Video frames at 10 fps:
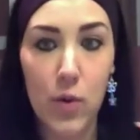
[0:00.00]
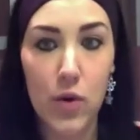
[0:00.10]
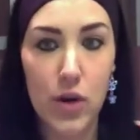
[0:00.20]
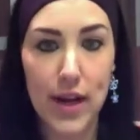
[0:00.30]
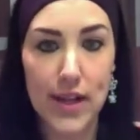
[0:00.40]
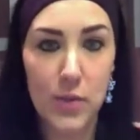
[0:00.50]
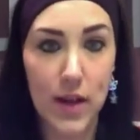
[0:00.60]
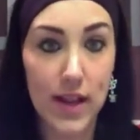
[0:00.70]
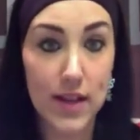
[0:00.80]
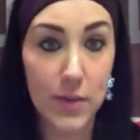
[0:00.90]
ordered as
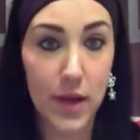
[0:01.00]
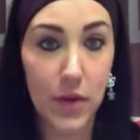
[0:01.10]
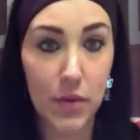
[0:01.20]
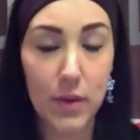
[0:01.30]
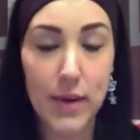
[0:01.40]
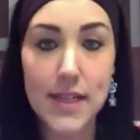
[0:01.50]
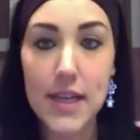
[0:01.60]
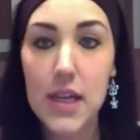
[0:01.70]
well as we go through it.